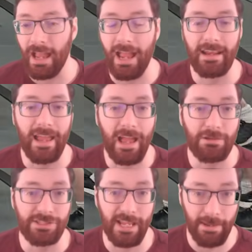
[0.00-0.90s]
and
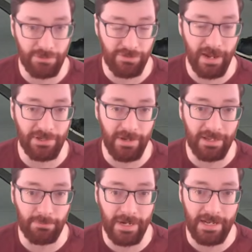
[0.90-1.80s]
how Sam tried to
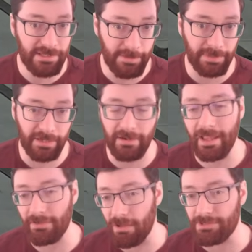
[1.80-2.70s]
handle Branden Zipplinger
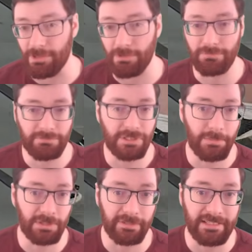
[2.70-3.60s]
and also
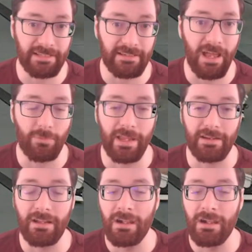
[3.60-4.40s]
similarly did not win.